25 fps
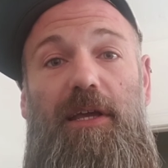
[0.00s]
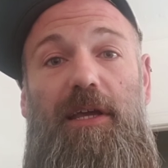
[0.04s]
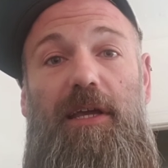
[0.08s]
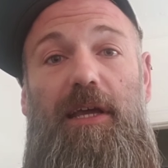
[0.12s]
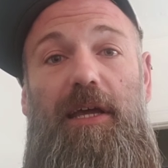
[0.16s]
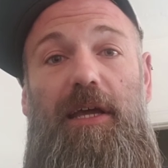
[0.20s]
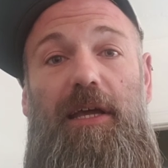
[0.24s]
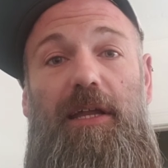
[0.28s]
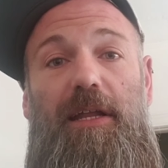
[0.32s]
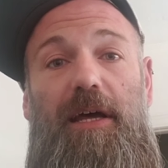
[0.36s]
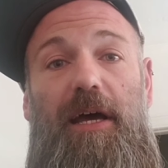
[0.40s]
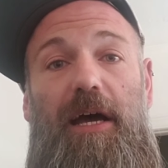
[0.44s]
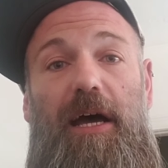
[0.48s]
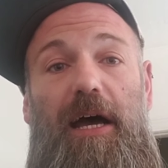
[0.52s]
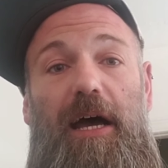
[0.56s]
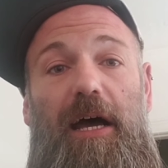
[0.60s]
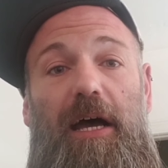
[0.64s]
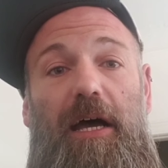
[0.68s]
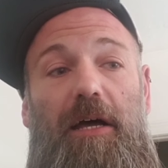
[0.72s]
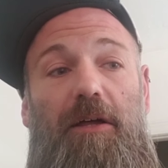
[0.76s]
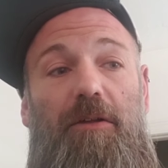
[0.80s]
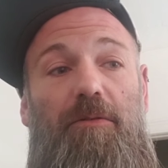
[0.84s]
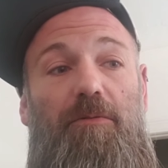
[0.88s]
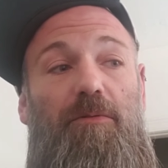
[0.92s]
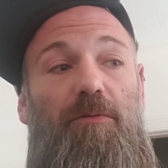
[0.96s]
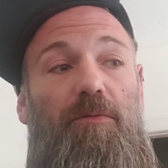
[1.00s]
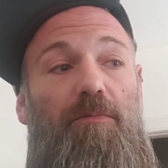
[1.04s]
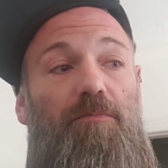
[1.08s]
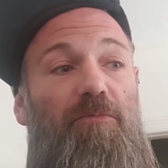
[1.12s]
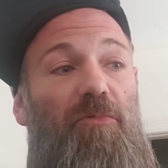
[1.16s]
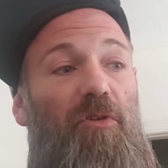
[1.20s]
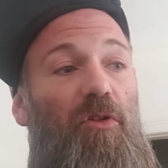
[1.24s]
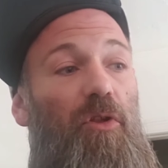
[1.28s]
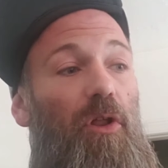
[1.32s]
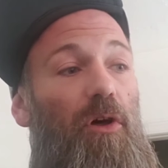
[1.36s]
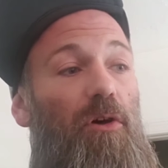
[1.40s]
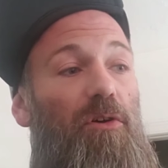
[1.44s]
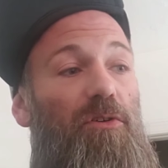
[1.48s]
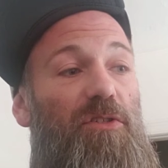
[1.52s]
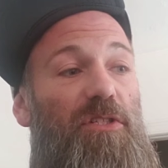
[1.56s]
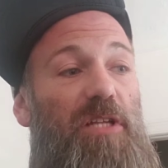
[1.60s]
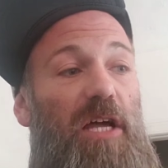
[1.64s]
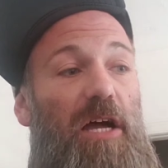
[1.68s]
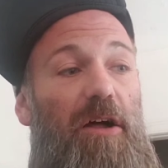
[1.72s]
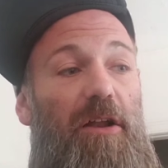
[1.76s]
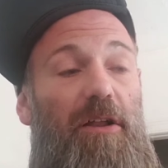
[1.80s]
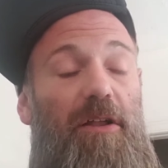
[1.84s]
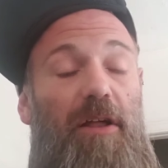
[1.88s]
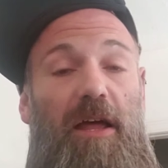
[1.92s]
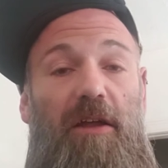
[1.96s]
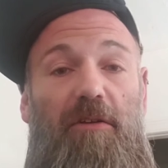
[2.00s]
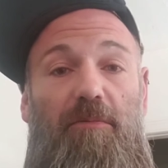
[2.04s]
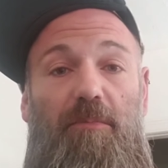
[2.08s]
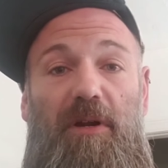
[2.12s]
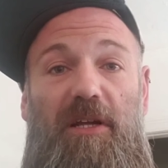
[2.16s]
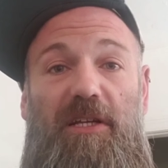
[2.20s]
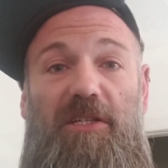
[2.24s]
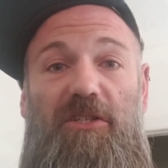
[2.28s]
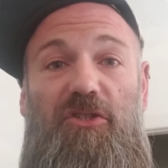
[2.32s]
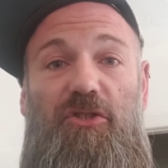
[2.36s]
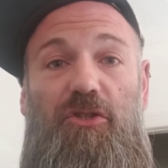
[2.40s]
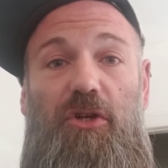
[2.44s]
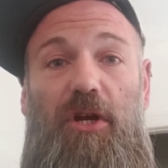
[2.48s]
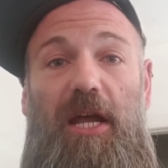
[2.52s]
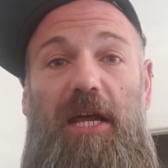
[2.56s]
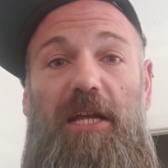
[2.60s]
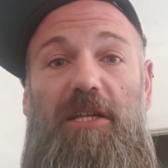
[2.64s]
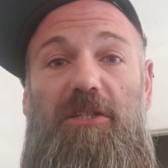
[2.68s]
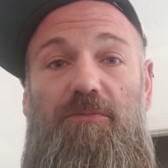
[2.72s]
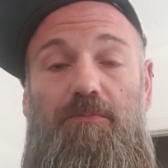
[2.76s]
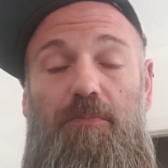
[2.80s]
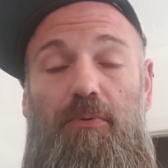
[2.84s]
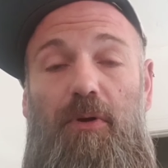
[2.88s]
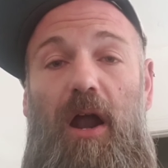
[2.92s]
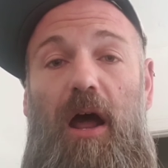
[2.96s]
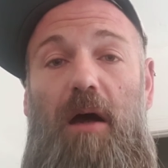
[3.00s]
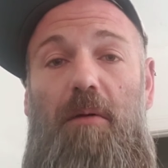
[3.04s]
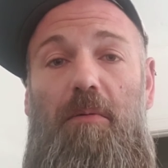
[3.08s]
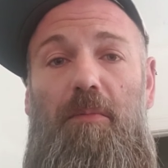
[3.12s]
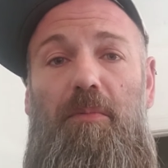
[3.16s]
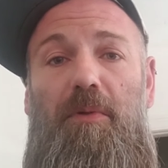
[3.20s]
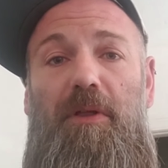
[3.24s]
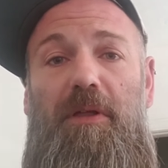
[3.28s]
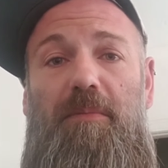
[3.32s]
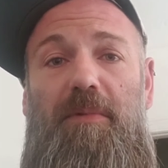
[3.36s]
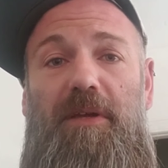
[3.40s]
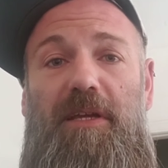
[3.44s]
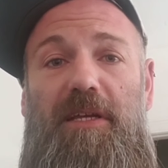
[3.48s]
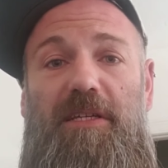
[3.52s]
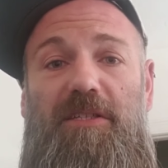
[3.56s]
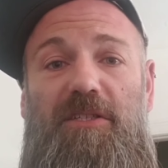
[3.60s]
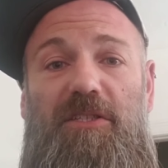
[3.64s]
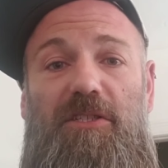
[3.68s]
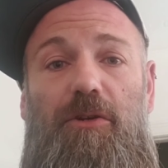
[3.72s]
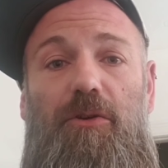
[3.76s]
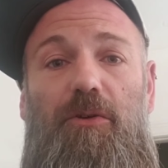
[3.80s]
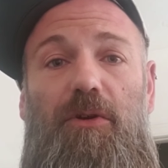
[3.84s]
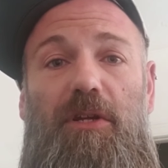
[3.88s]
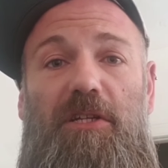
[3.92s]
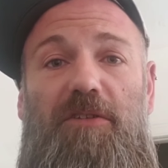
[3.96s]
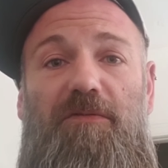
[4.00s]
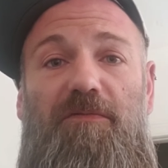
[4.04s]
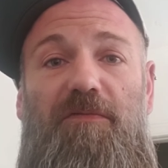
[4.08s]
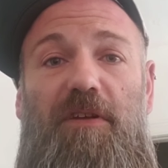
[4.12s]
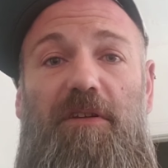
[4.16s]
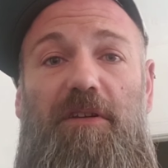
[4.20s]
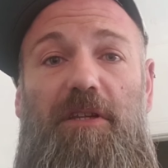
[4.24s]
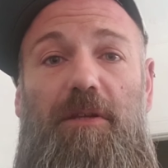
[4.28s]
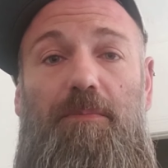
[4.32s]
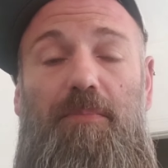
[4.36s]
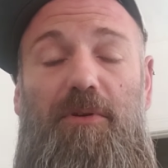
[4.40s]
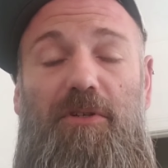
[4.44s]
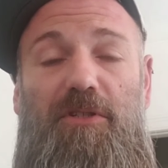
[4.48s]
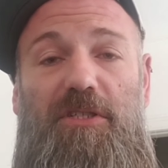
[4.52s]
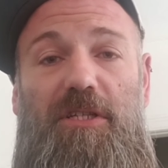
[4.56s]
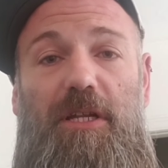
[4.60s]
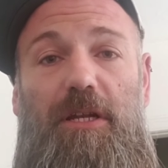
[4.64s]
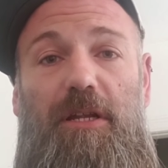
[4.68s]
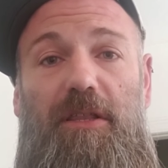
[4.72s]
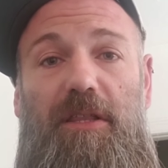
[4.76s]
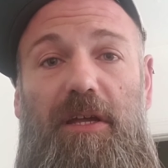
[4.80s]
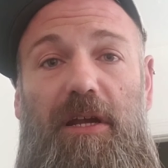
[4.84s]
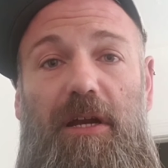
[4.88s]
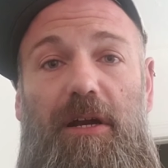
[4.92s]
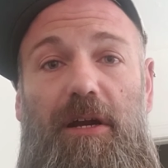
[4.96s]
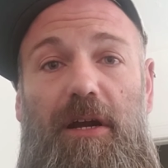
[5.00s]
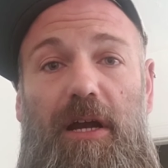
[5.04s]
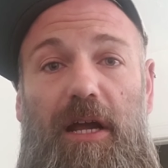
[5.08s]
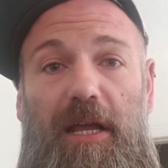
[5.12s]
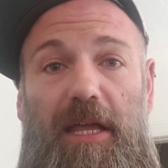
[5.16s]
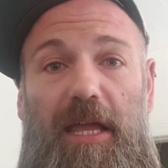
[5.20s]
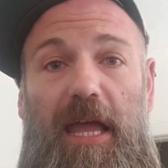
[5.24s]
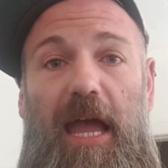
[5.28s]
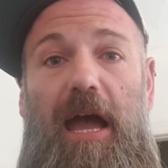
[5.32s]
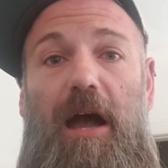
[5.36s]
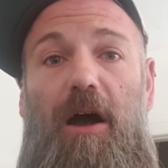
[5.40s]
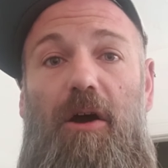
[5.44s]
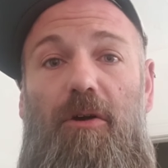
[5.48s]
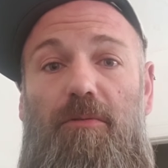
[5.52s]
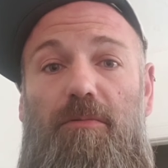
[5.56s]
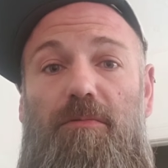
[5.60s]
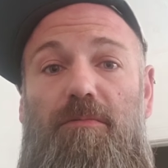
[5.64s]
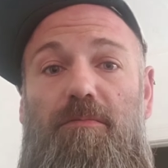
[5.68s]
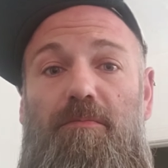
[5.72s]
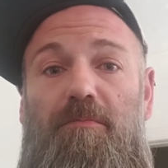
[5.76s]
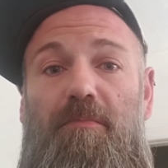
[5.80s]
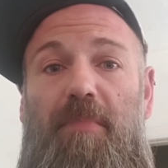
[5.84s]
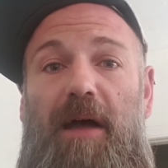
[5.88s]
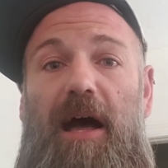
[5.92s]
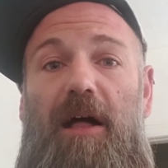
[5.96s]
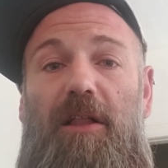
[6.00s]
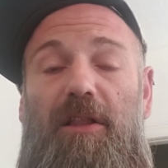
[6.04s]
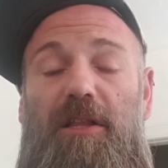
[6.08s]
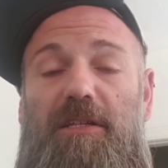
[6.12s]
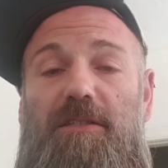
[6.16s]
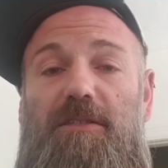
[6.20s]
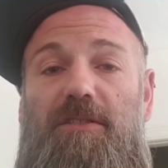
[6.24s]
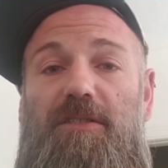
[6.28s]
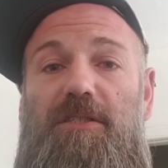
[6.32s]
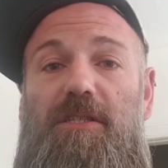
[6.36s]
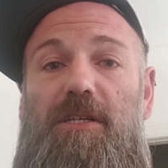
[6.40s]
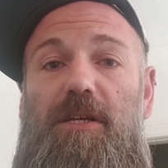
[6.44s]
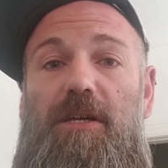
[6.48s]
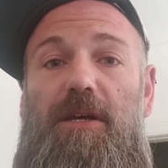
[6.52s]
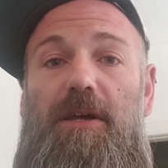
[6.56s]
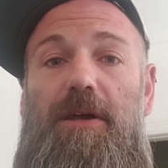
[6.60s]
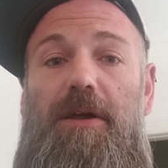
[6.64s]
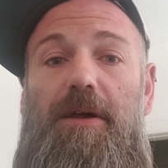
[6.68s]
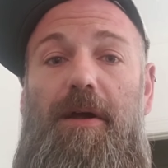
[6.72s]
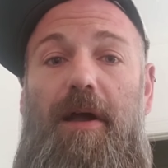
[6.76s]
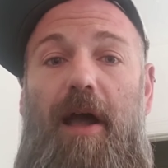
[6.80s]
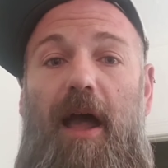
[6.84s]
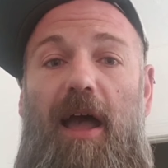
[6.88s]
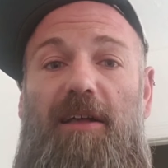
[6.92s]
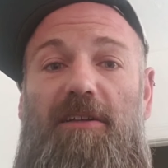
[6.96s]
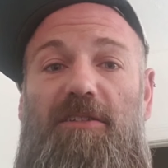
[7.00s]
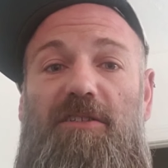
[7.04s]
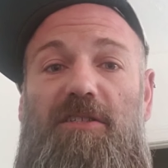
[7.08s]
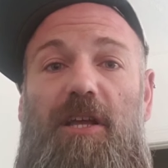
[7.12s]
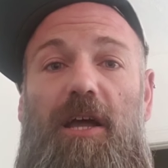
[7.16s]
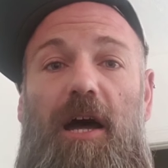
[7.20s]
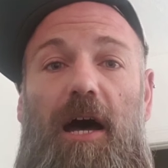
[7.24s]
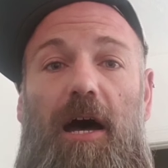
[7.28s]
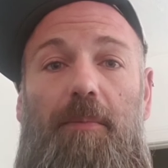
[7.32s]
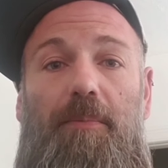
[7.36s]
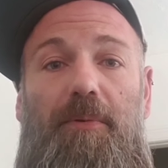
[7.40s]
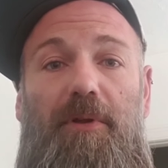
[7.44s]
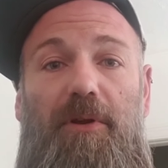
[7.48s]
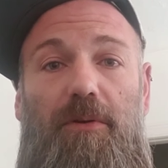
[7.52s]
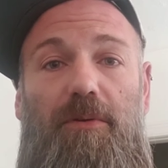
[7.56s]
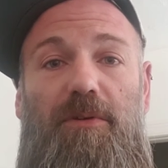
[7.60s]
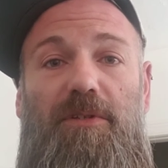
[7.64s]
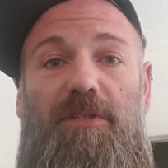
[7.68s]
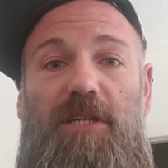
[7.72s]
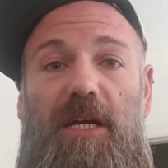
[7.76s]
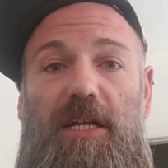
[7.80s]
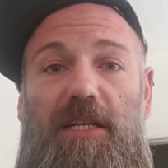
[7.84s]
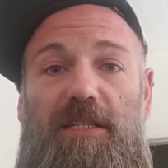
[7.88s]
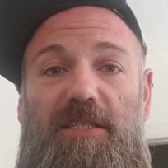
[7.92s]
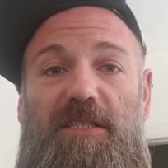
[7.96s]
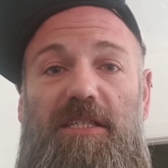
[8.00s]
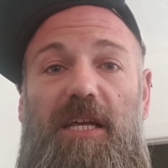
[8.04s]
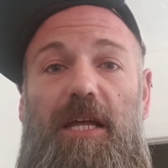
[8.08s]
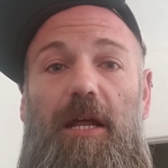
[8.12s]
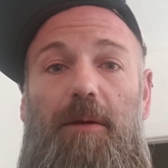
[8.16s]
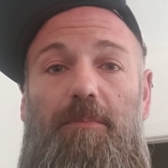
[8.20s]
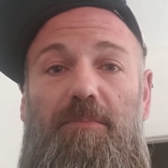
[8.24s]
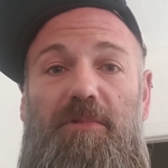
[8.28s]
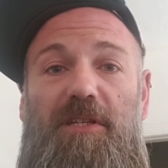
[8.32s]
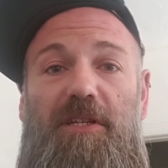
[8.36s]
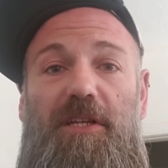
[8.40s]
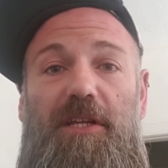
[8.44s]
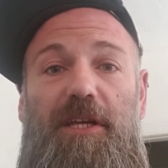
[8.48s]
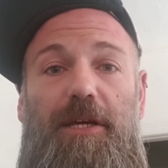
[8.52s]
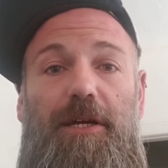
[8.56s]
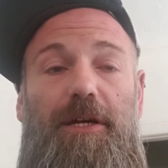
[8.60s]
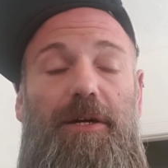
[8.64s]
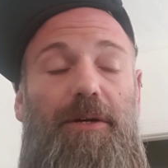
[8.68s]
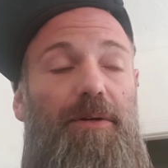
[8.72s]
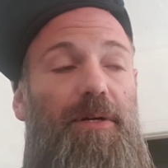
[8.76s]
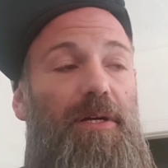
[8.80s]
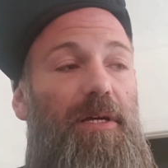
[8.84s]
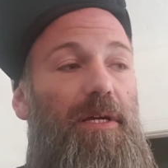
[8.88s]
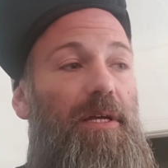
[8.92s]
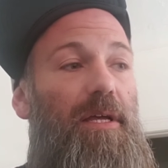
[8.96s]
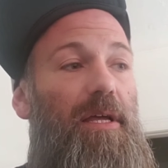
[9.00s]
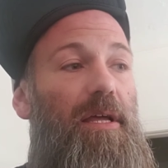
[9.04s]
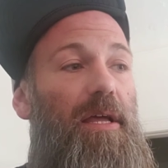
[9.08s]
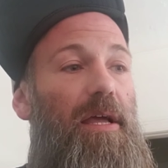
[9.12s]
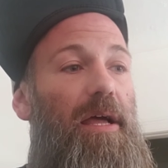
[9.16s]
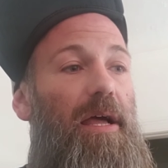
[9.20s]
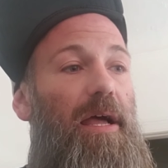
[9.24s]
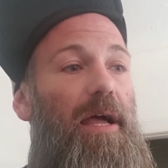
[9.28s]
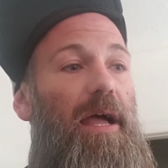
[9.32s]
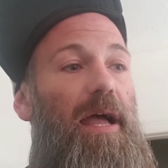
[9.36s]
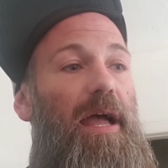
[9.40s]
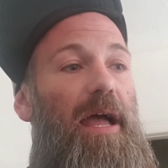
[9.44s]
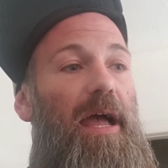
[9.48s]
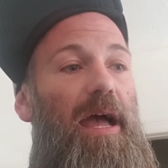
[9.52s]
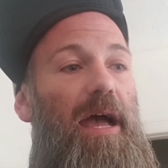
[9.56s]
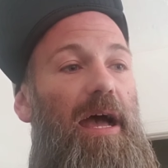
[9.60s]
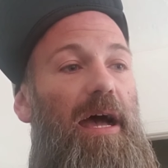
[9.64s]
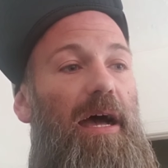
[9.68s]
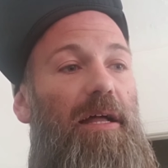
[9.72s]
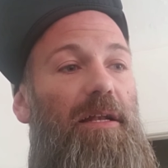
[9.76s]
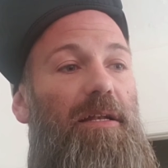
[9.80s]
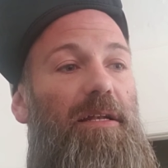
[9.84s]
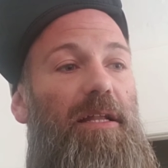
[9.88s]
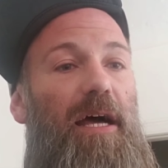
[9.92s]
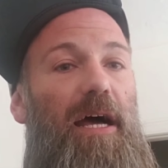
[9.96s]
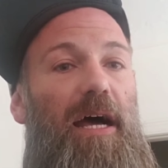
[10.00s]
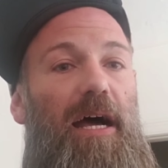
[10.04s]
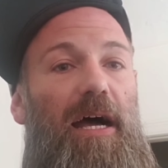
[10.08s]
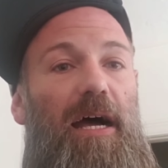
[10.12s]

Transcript: It closed out everybody's trades, probably because it had reached 50% of their account balance, as the Copier was kind of set up to do. And